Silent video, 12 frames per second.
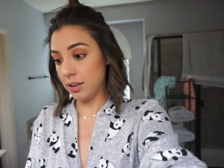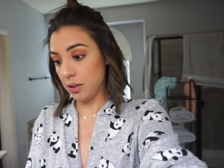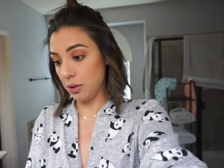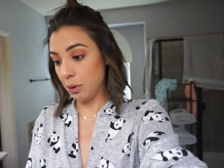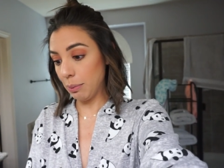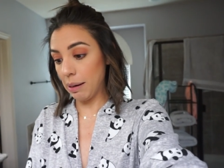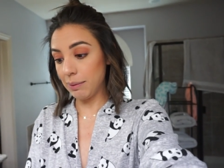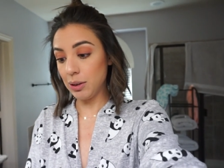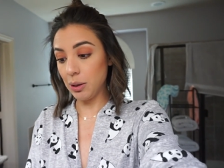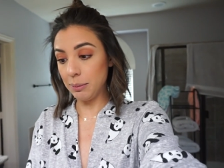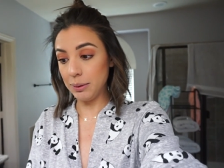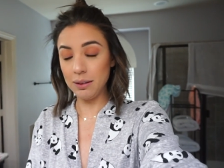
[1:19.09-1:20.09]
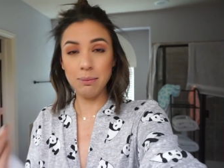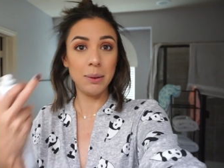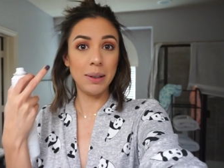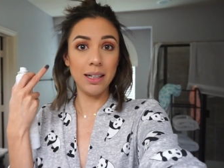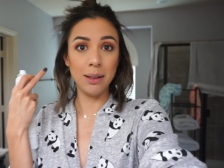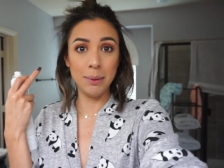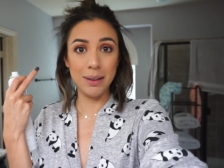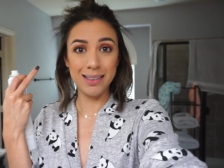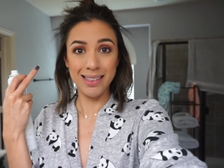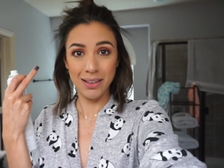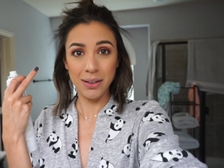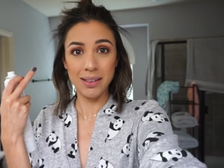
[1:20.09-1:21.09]
So you probably don't believe me right now
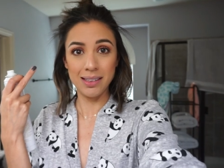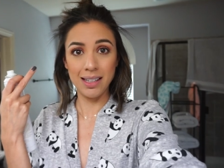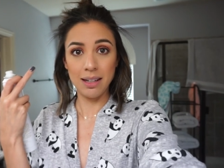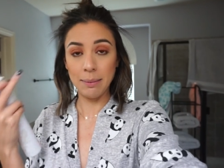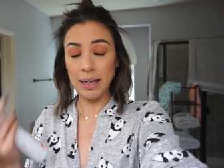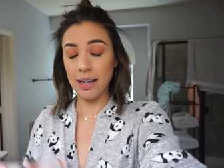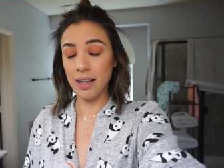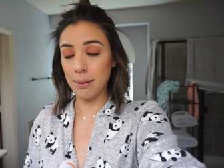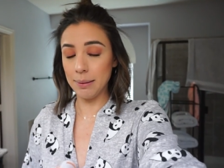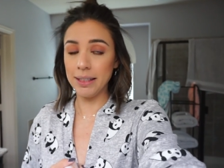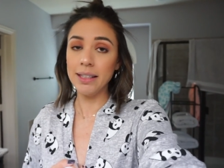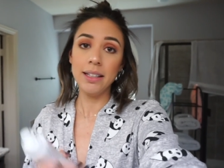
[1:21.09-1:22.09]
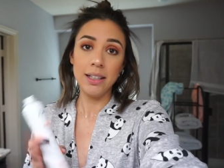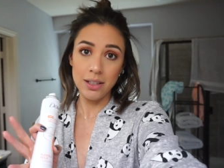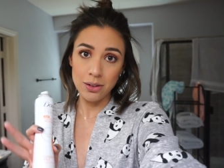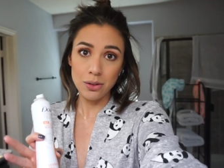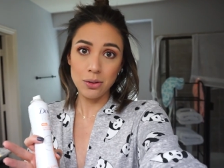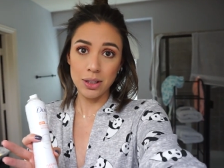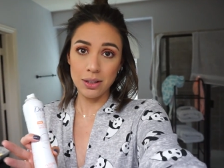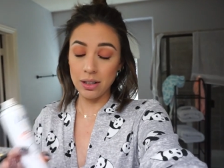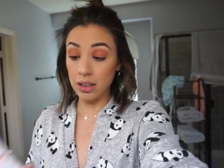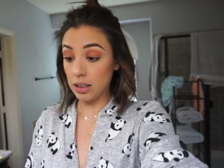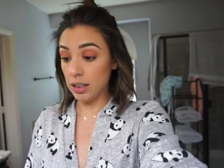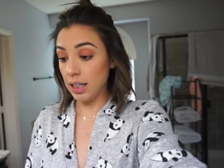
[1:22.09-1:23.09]
because of the current state of my hair, but trust a
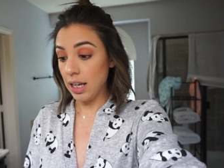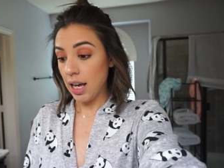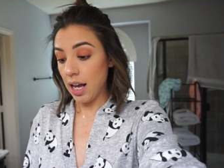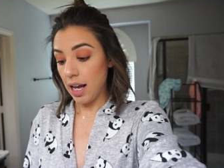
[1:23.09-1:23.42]
girl.